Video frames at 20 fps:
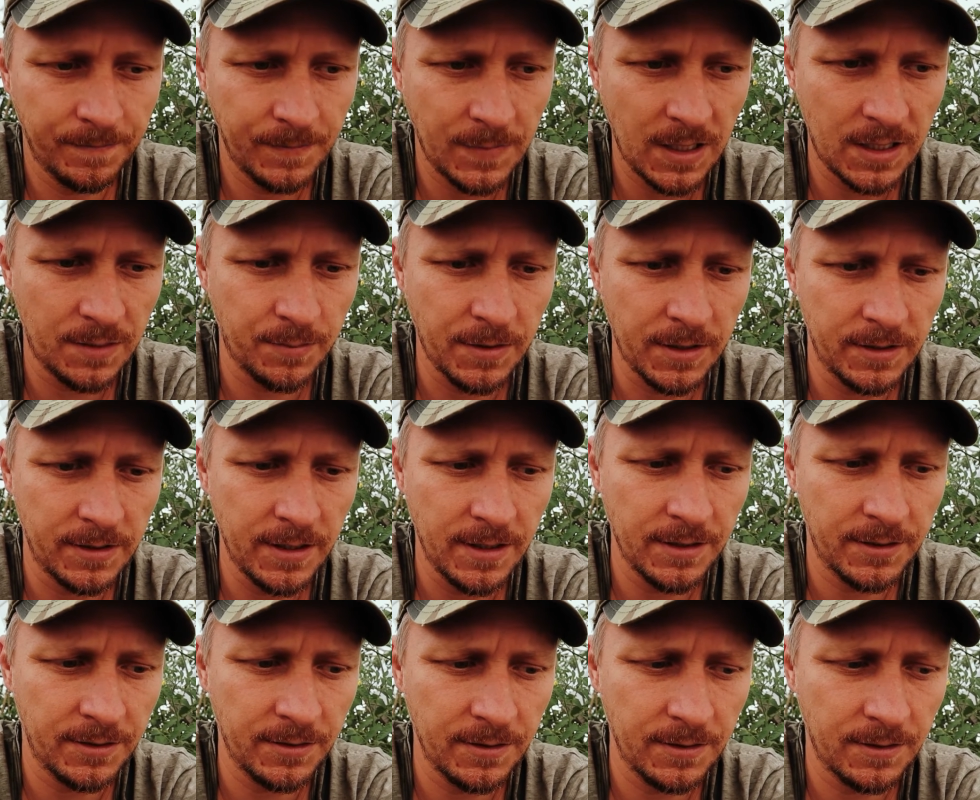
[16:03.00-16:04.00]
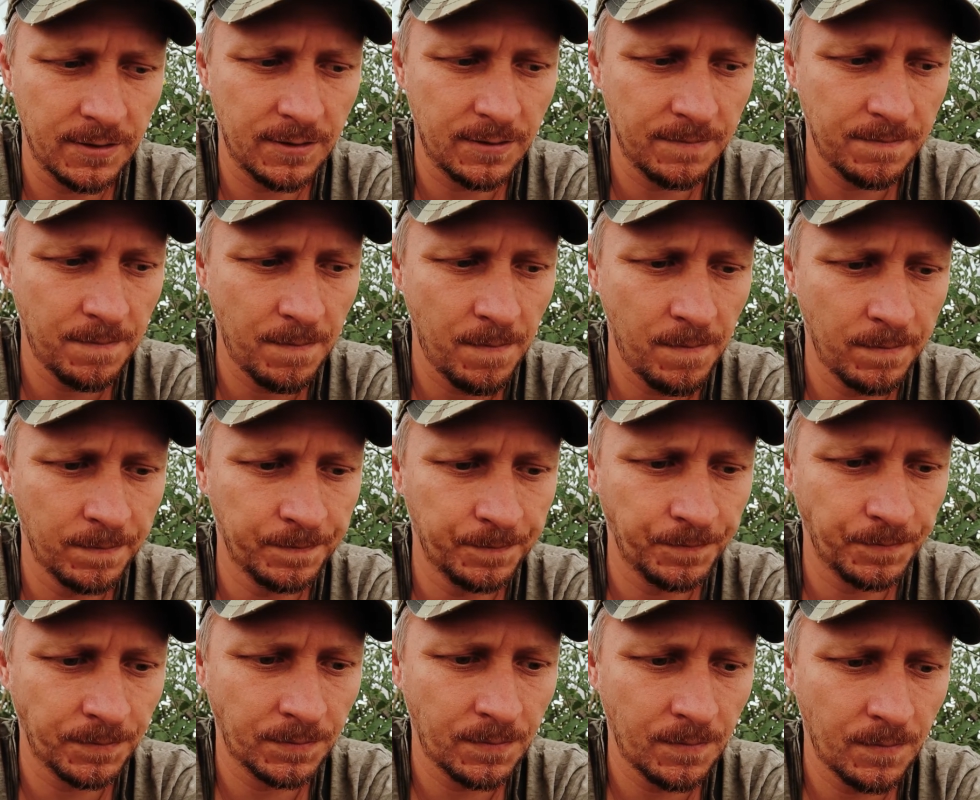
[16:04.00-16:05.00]
expectations,
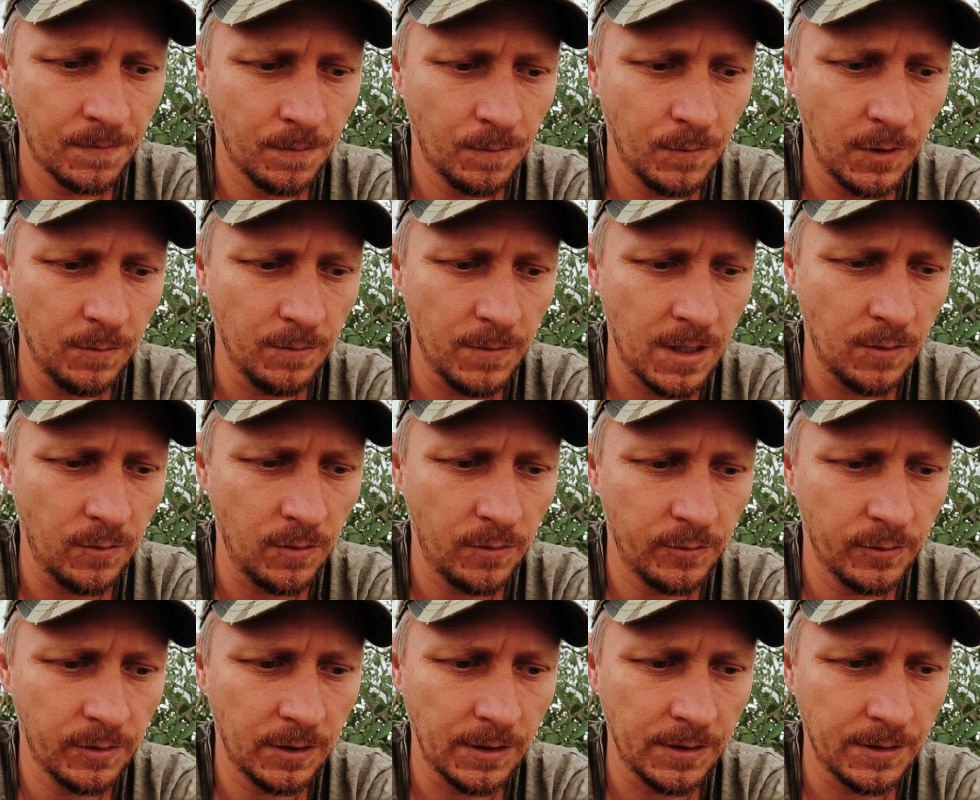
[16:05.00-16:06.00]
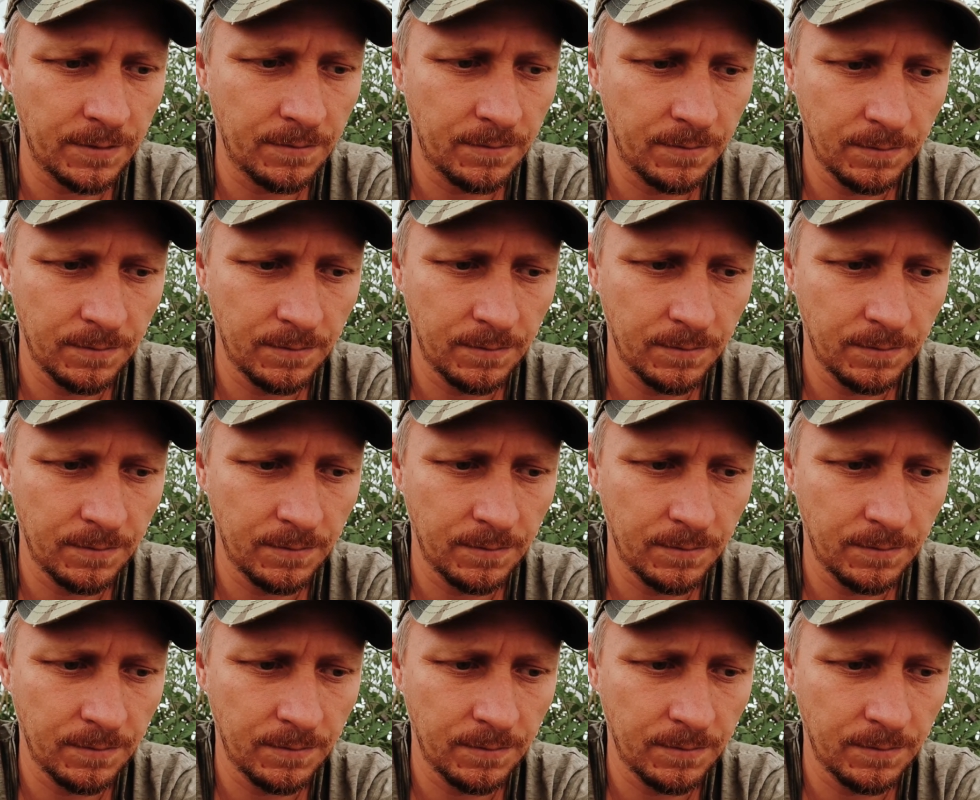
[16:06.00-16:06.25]
but man, we really